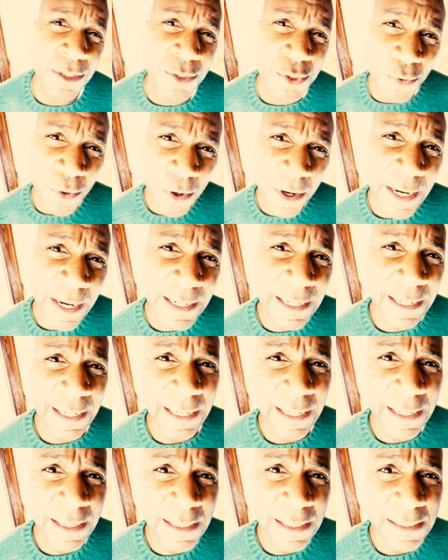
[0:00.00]
Detroit
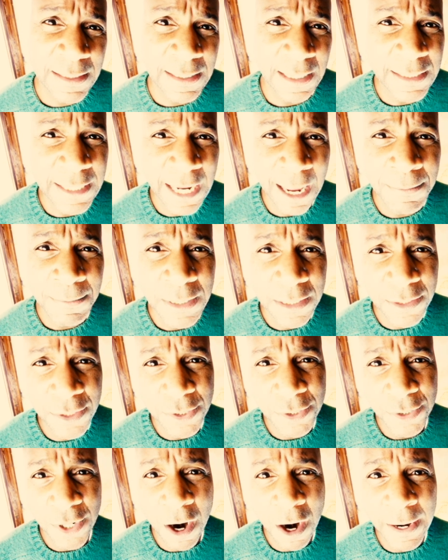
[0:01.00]
is attempting to
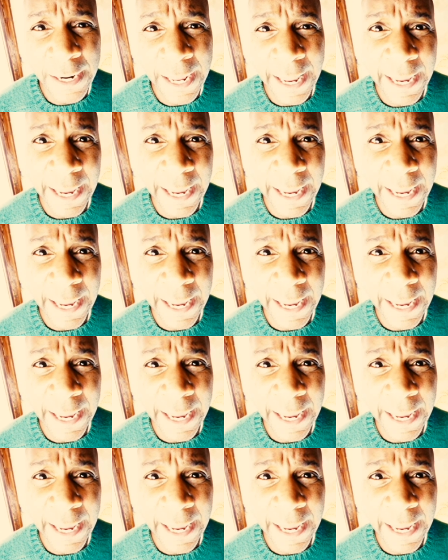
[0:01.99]
start